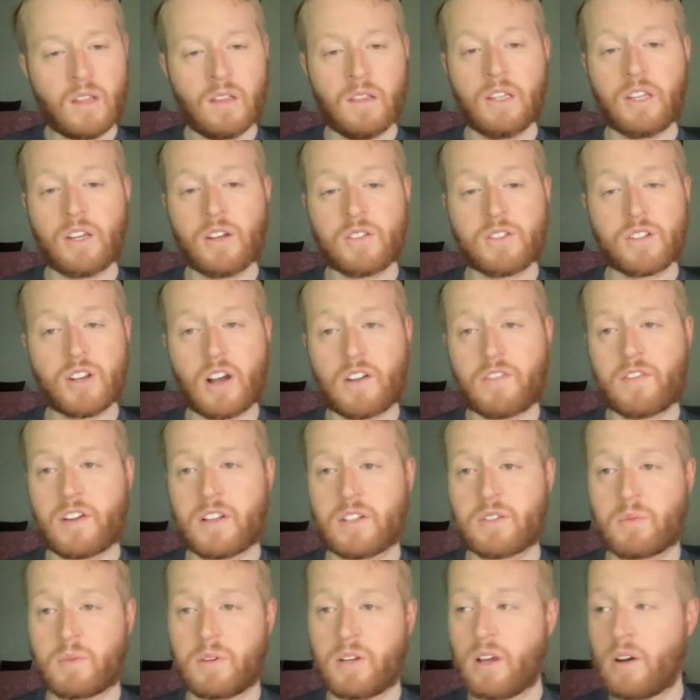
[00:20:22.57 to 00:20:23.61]
Lyon's
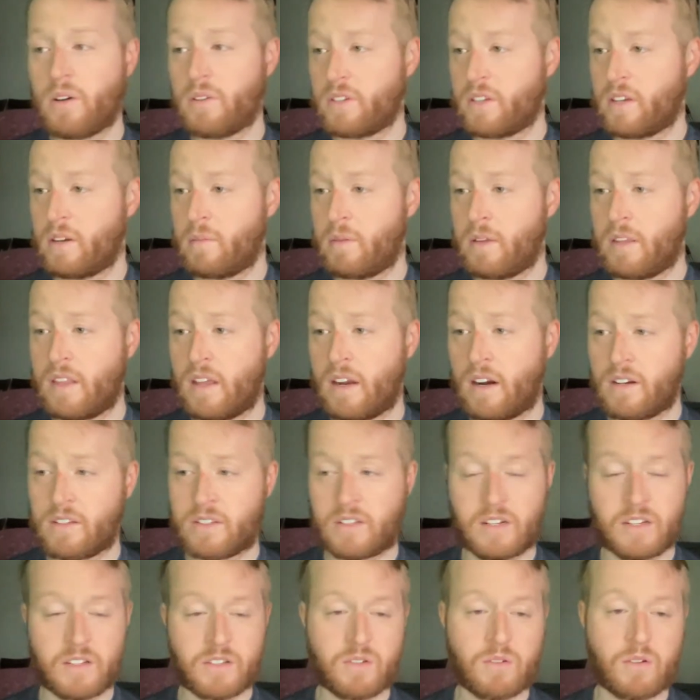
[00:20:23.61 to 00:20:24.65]
offense we know is going to be there.
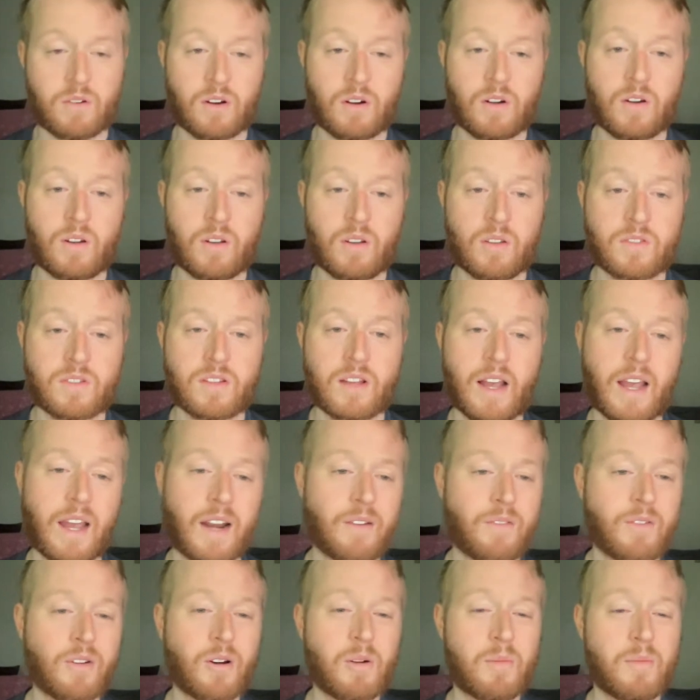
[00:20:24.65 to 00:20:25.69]
It's going to score goals. I
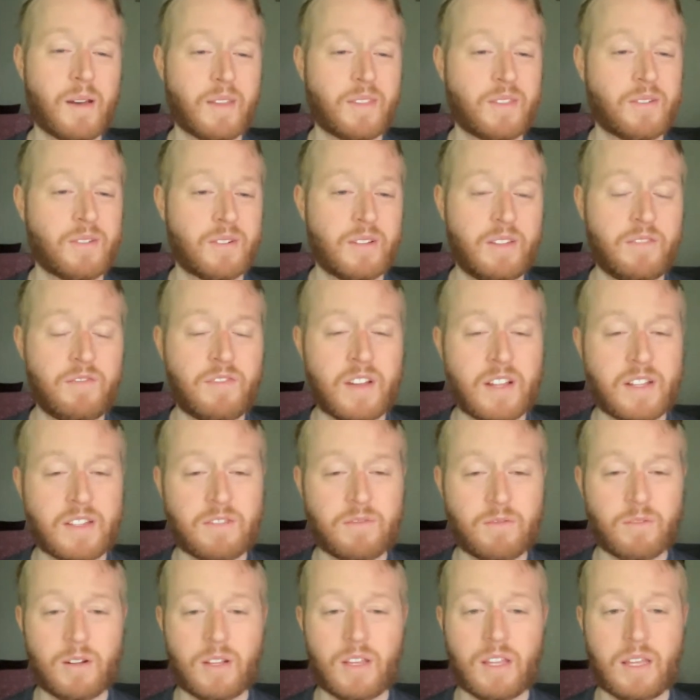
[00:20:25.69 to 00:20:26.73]
don't know about their
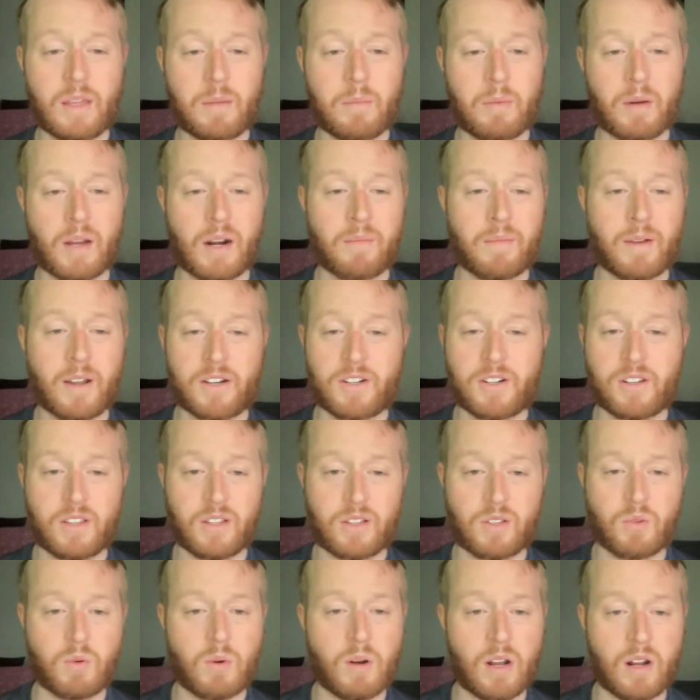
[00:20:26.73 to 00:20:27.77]
defense really, but I'm not sure
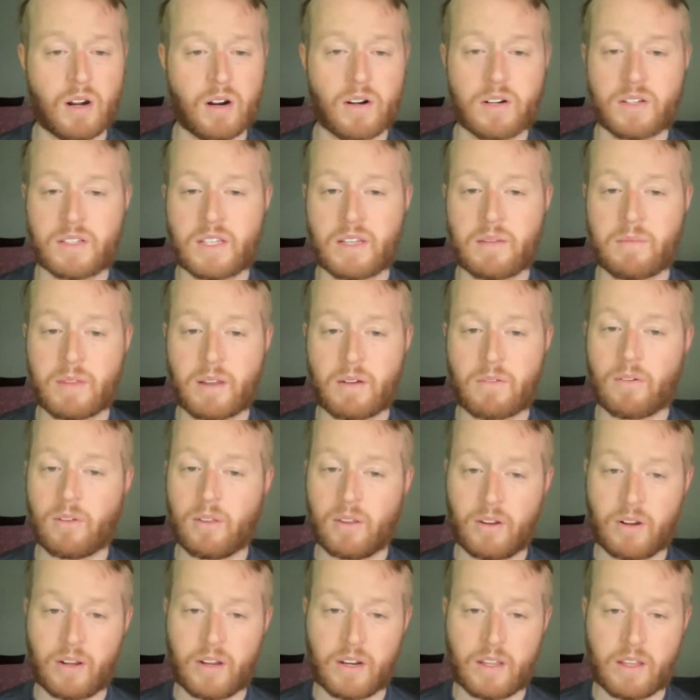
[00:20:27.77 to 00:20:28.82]
that Troyes are a team that
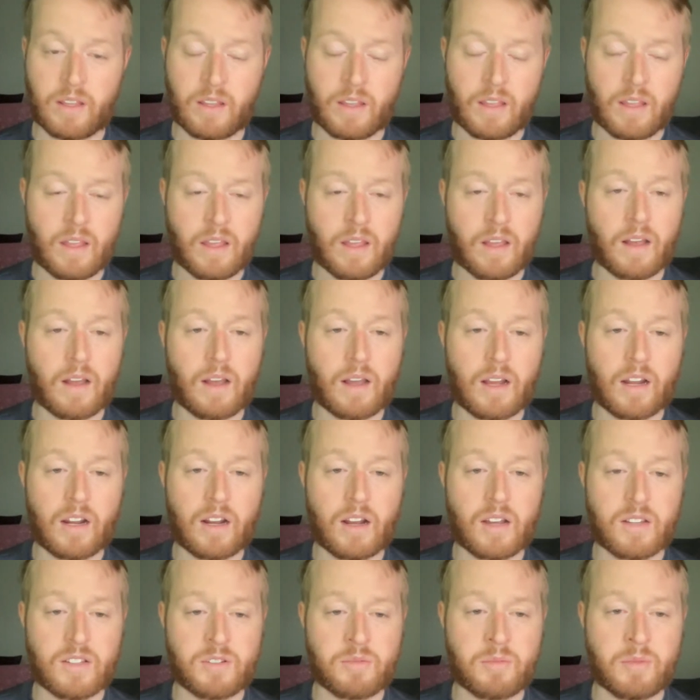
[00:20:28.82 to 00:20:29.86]
really are going to
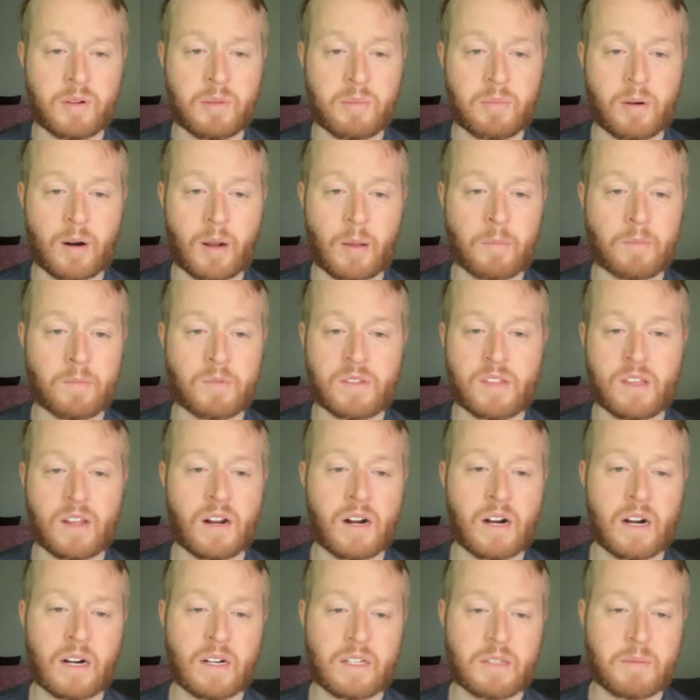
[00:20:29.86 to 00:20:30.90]
cause too many problems
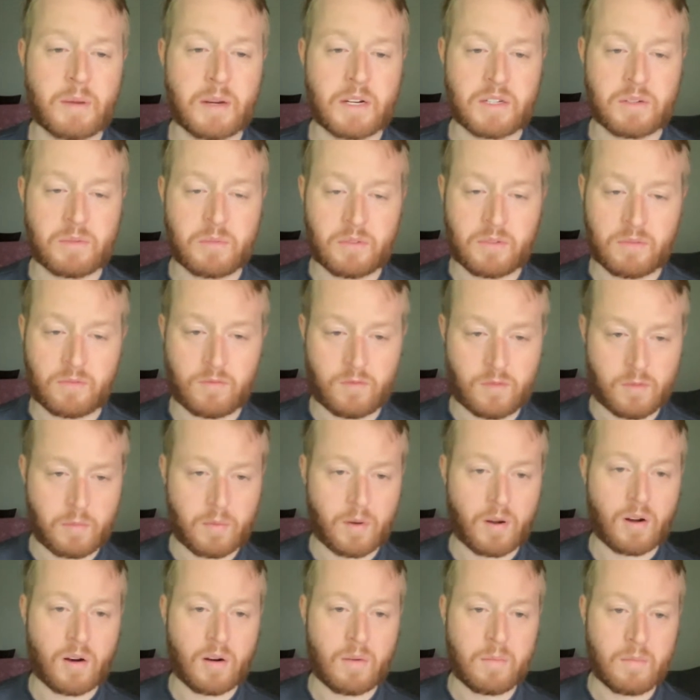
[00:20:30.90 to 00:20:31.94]
there, especially with
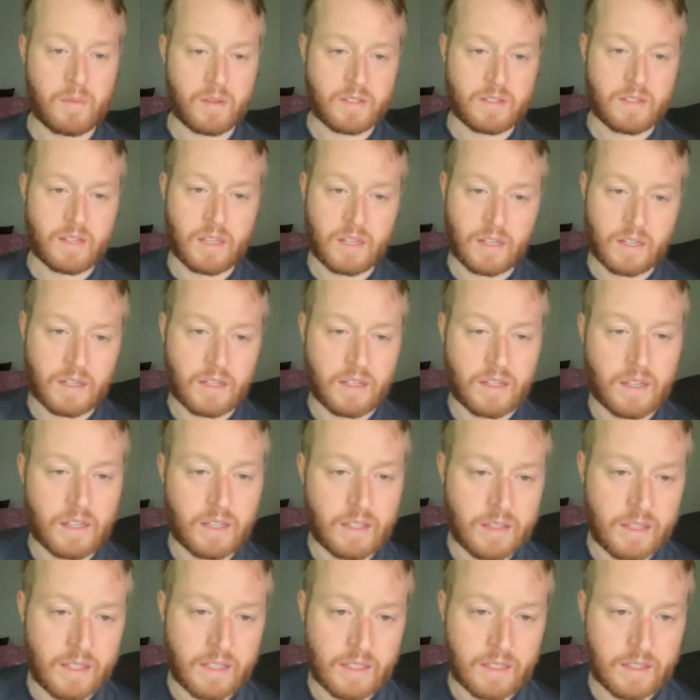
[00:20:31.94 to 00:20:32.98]
Ripard missing,
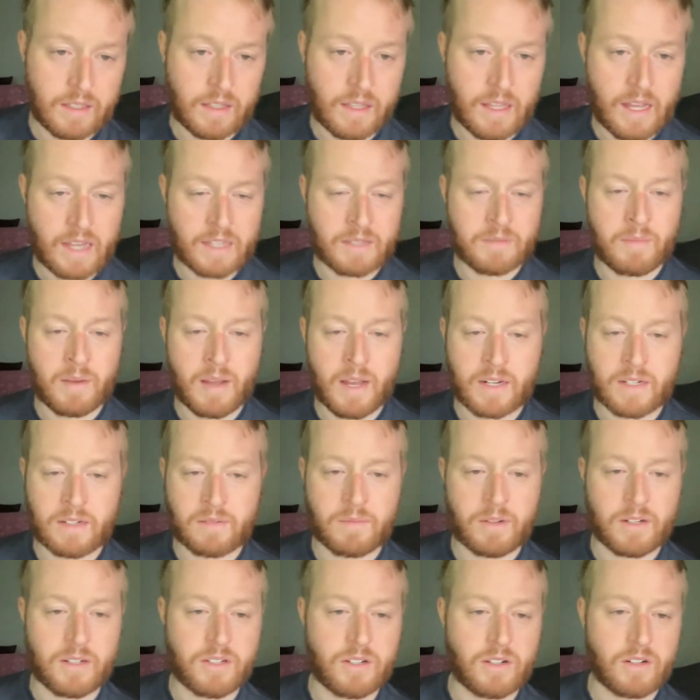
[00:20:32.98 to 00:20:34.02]
I think, the last
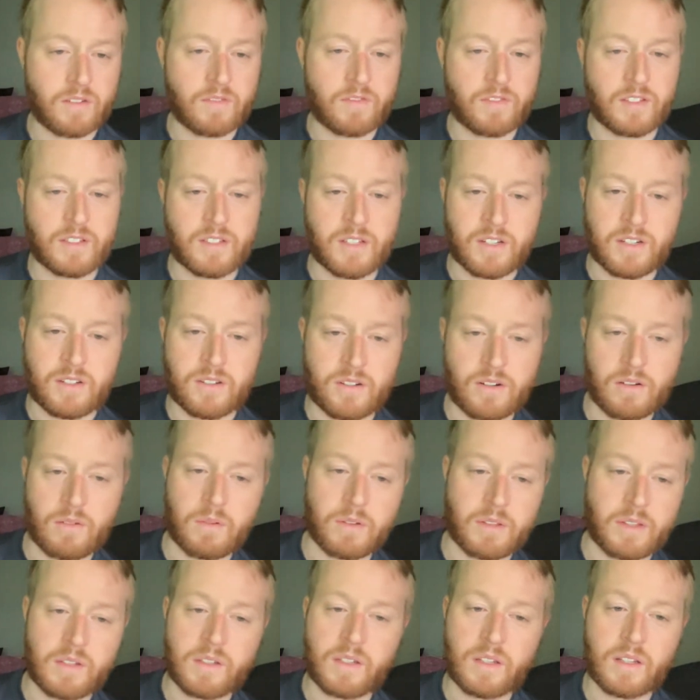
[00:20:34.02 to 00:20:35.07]
match. I'm not sure if he's injured or
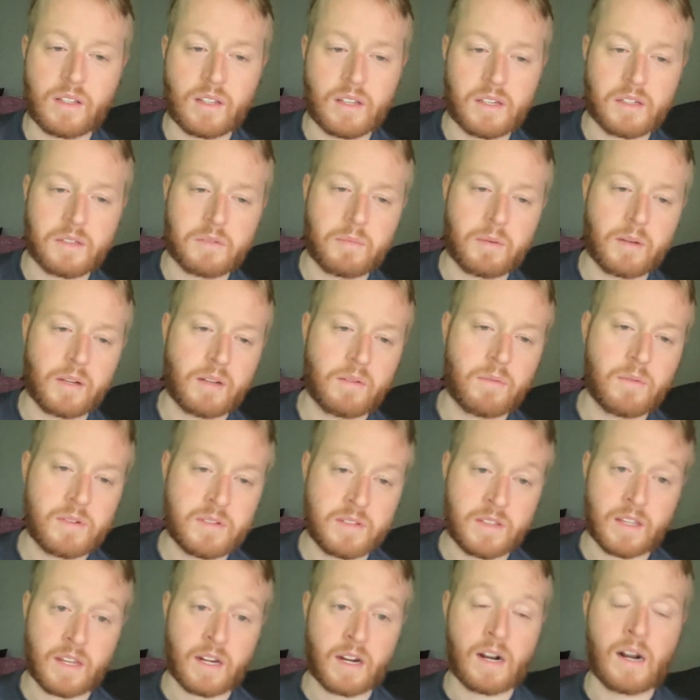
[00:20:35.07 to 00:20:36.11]
what the deal is, but he
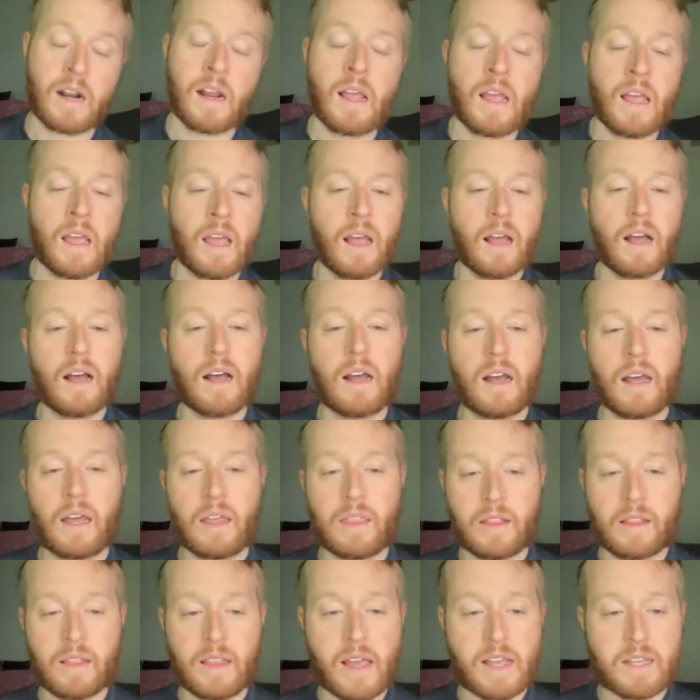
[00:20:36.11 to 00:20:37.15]
wasn't there.
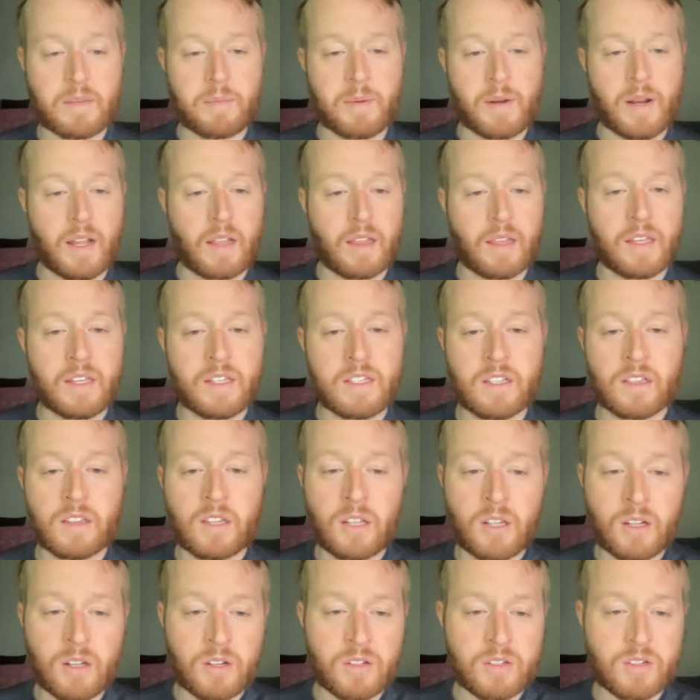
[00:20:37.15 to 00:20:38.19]
And then last but not least,
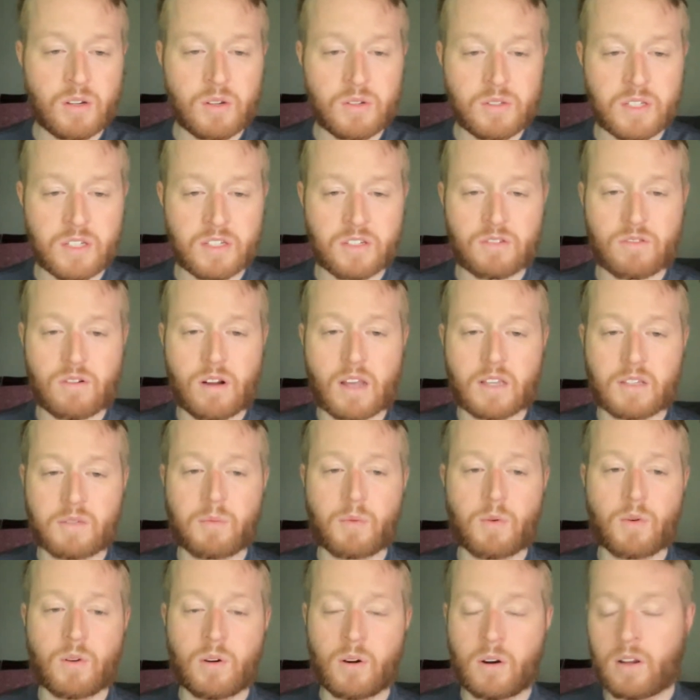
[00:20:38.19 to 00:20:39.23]
Lens hosting
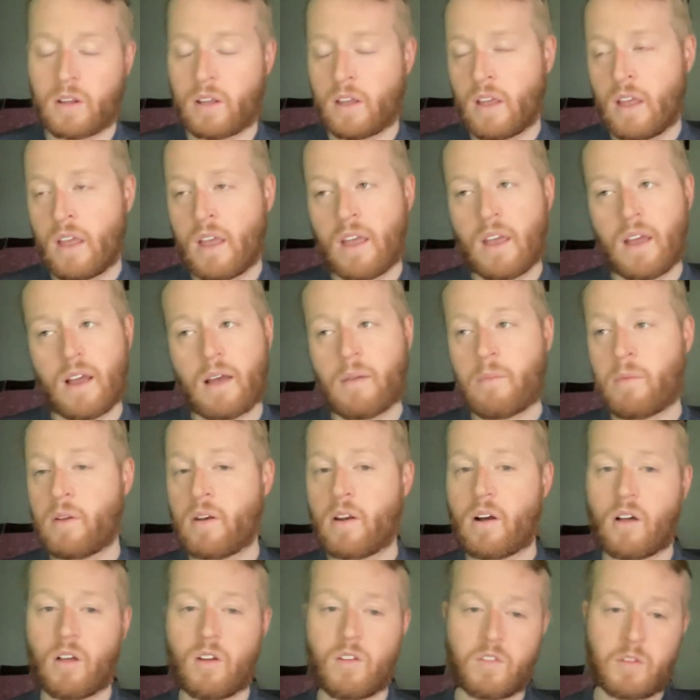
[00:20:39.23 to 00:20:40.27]
Strasbourg. I've
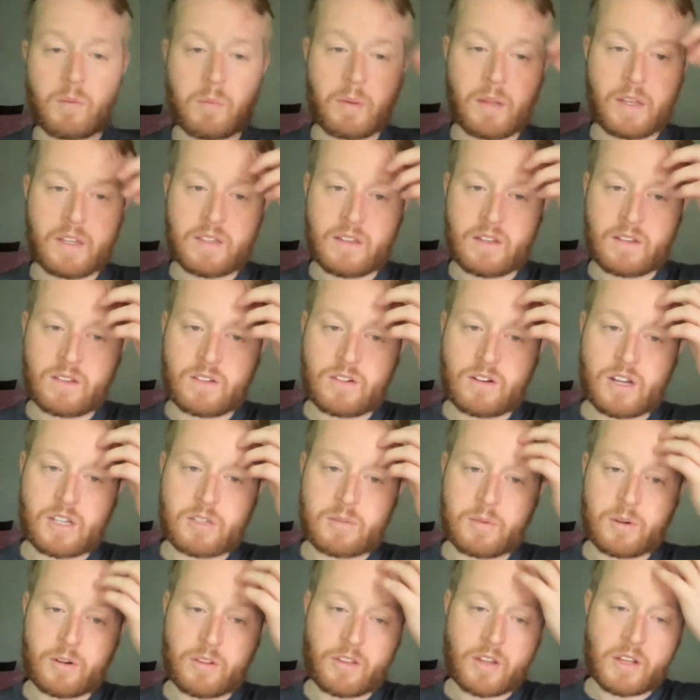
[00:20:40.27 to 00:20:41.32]
been all over the place on
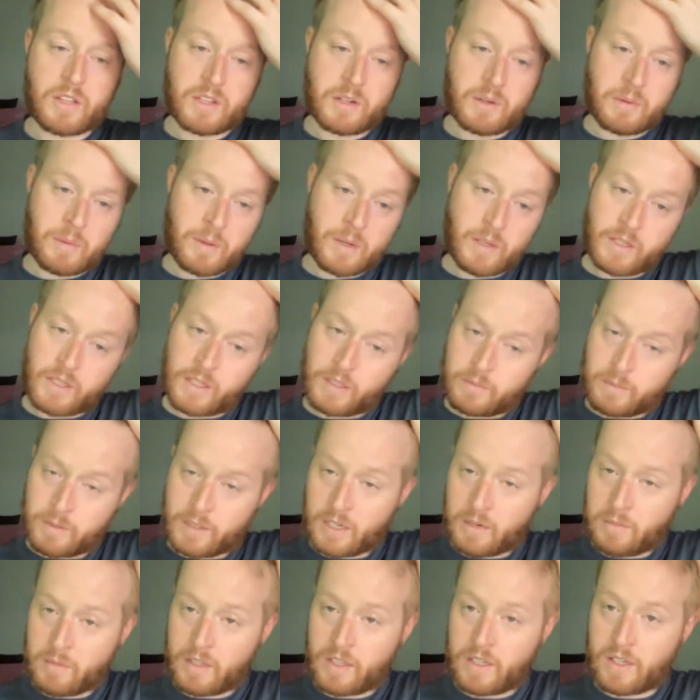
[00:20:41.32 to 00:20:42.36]
Strasbourg. Thought they're going
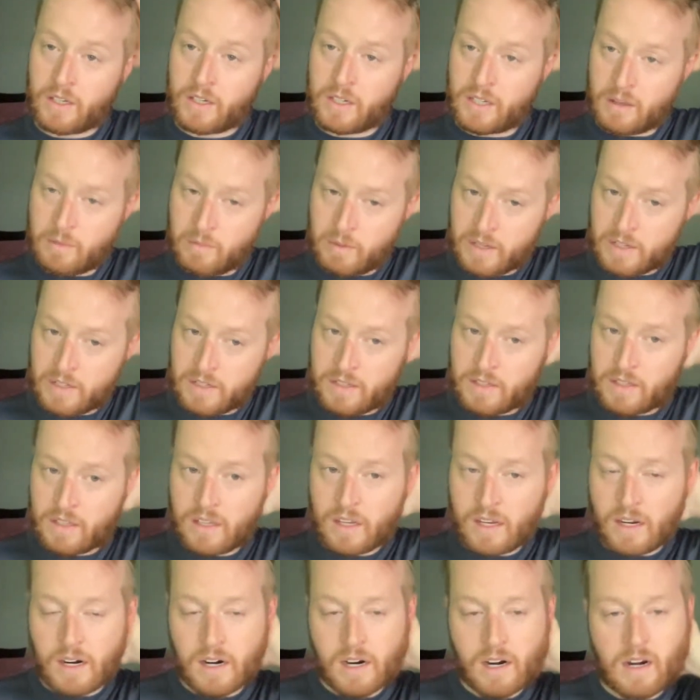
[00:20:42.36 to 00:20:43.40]
to be good coming into the
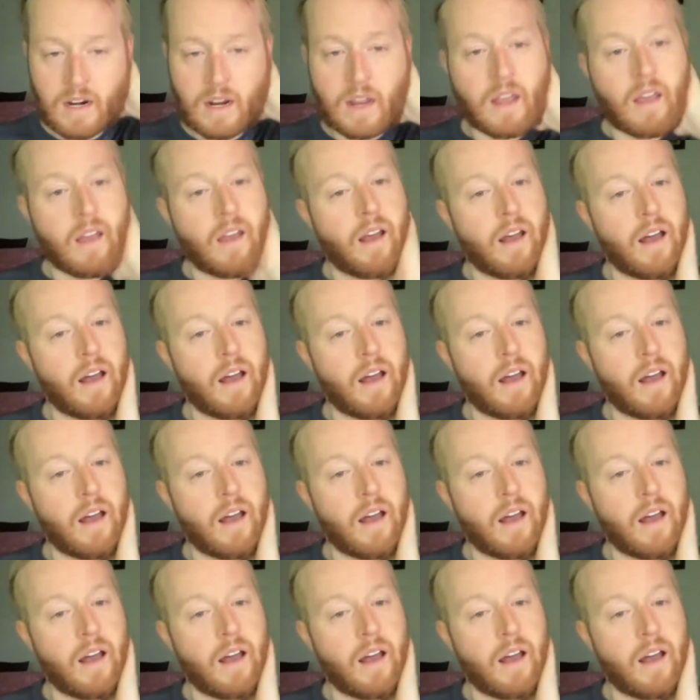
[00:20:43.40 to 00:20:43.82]
year.